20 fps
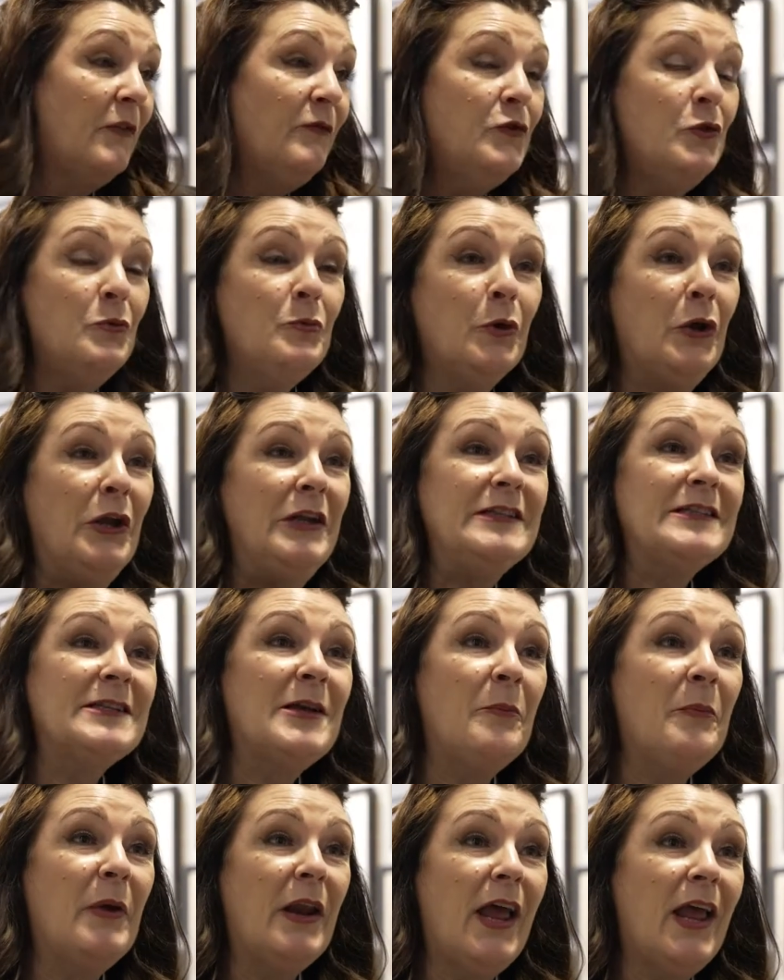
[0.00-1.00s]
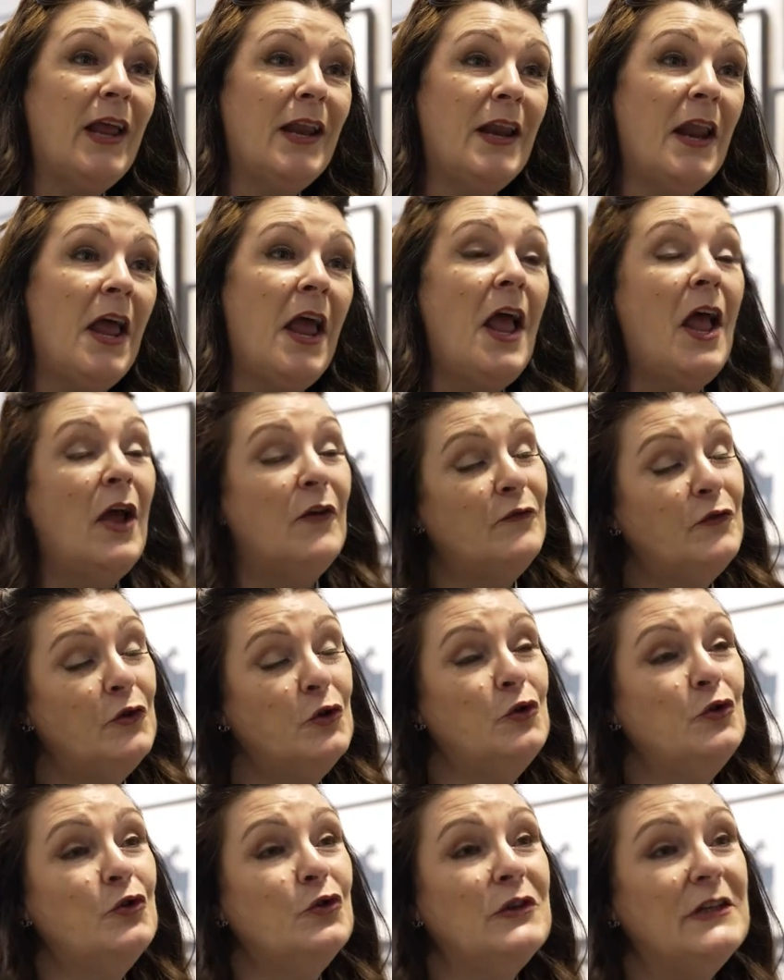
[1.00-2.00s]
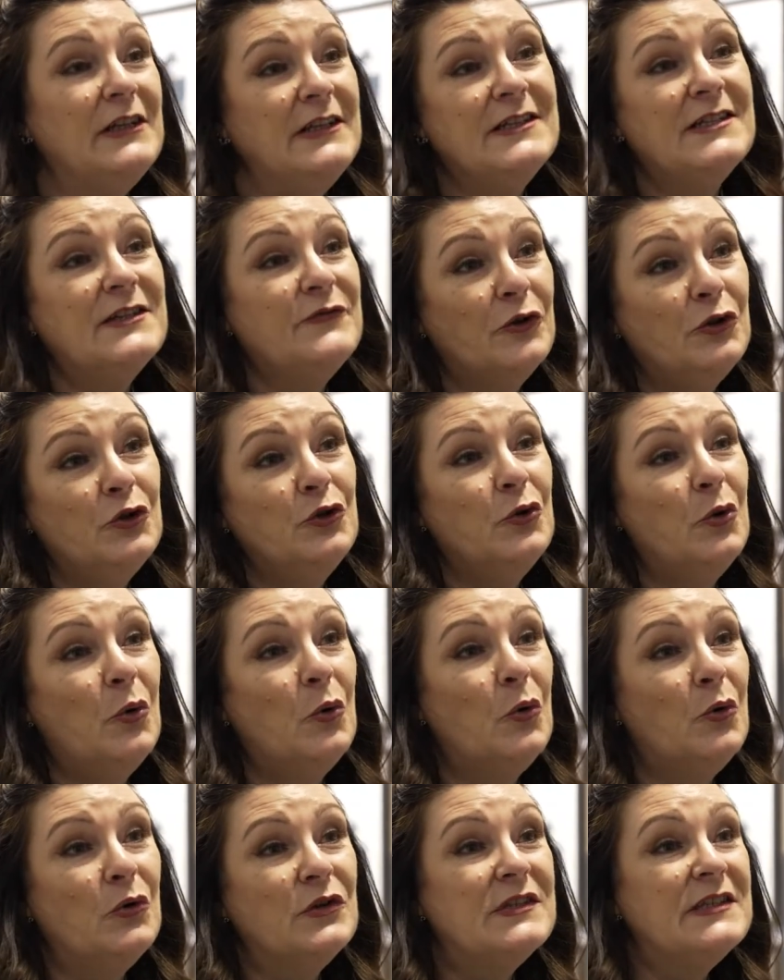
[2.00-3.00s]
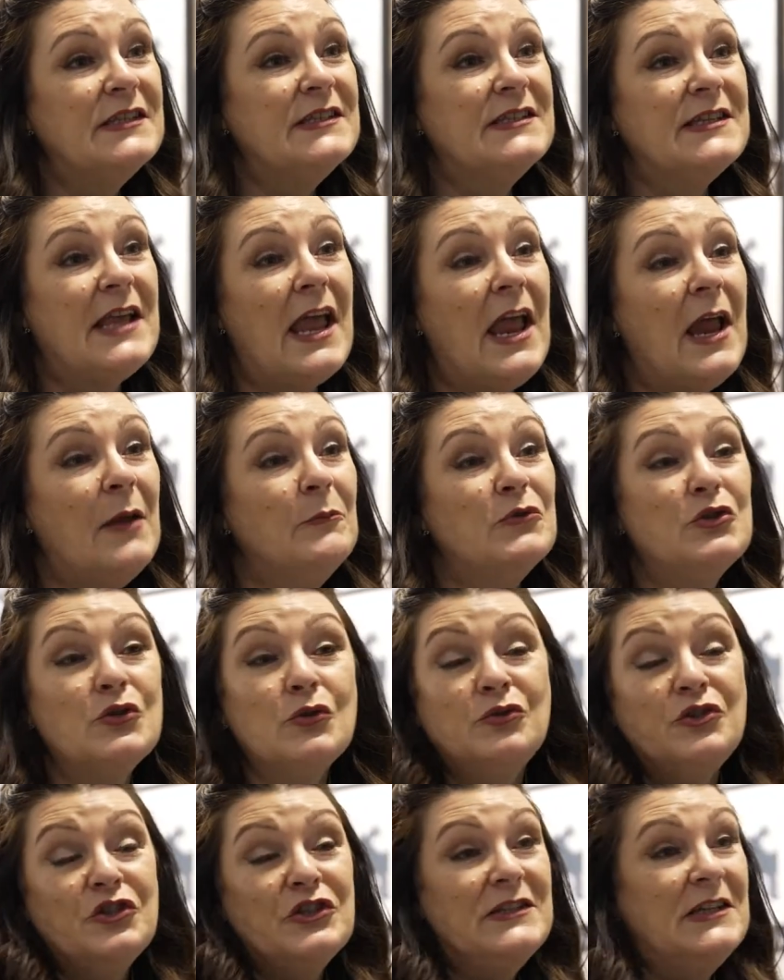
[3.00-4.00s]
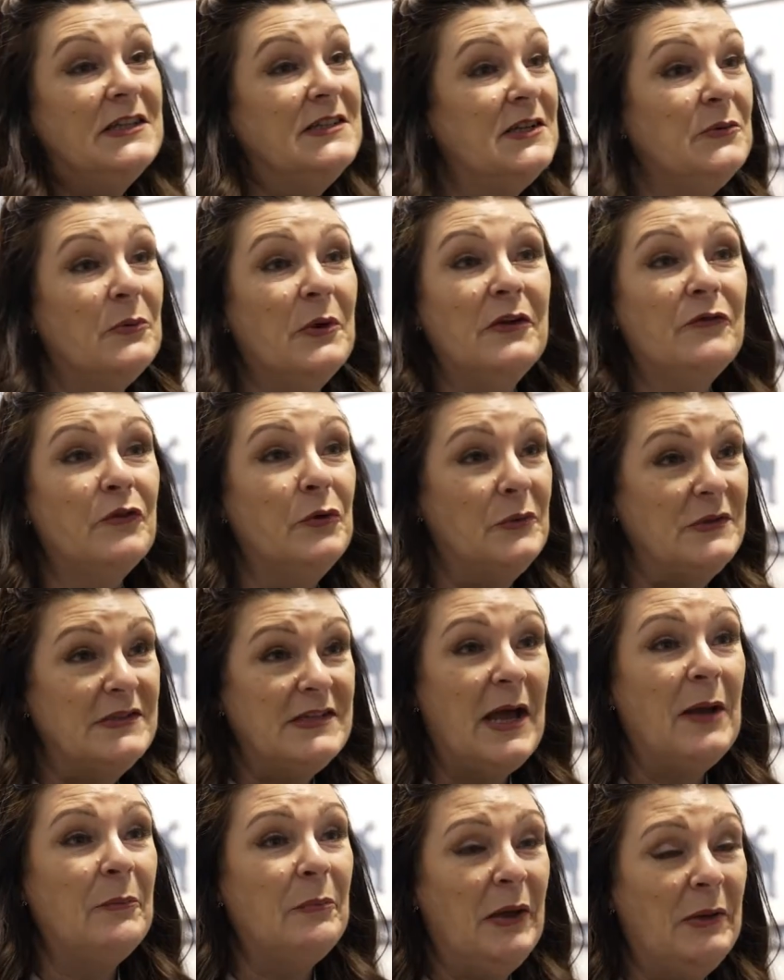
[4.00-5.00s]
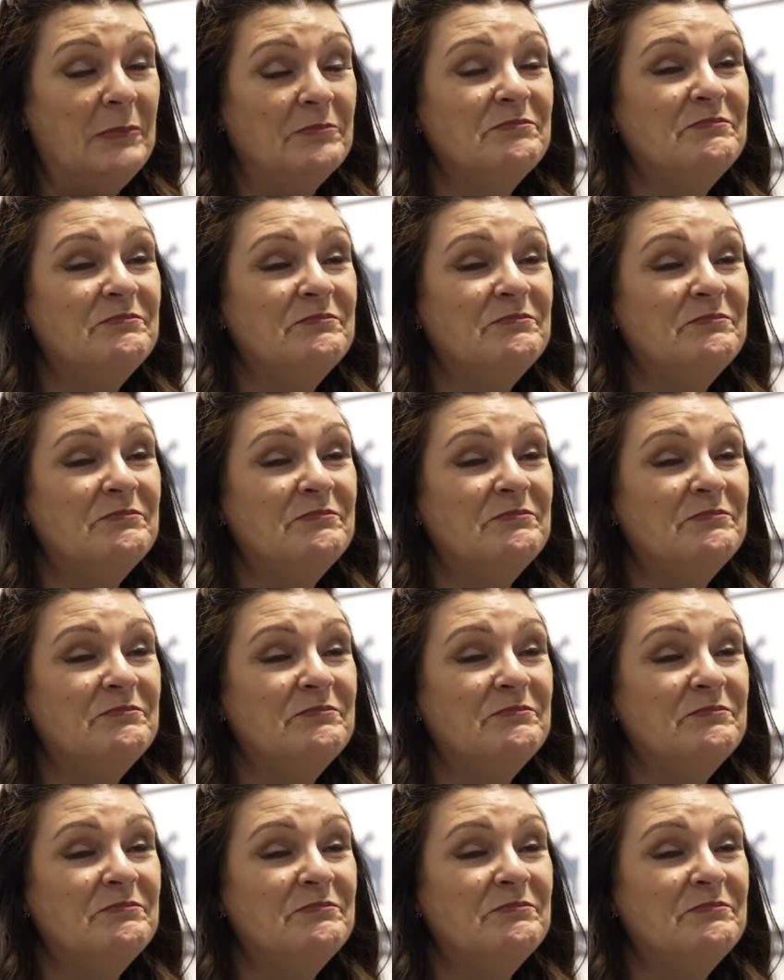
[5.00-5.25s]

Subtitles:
few bookings coming in, few new leads for new hosts, so just a day when everyone's happy.